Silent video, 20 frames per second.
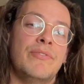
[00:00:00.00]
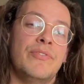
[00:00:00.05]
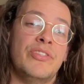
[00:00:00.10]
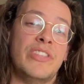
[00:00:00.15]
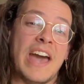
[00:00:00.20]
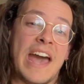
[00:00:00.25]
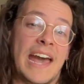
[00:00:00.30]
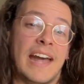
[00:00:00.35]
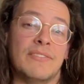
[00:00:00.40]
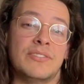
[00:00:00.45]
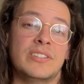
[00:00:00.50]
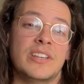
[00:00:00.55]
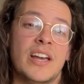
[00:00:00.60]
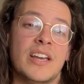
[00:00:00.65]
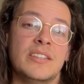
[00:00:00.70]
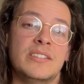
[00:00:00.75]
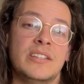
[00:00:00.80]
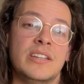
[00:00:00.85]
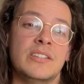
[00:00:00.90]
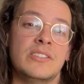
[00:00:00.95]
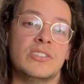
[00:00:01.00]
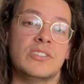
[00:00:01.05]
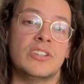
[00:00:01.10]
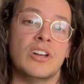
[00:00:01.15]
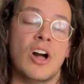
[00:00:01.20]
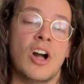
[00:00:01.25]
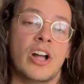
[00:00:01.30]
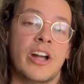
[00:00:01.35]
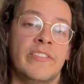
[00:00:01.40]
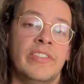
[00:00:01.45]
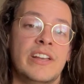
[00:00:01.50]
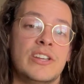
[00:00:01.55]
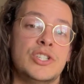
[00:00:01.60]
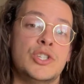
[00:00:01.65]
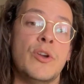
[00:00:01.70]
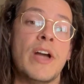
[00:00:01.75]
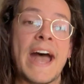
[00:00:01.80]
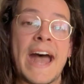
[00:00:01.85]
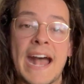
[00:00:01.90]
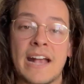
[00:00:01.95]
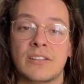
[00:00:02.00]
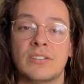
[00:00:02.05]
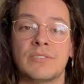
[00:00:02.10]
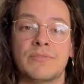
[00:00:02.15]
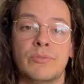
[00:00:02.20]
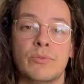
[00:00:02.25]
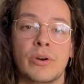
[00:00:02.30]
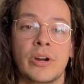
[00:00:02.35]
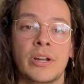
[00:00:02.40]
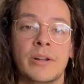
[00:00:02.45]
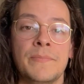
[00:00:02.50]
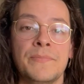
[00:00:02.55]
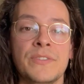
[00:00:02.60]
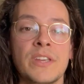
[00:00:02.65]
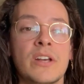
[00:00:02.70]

the half size in stock unless you ask for it.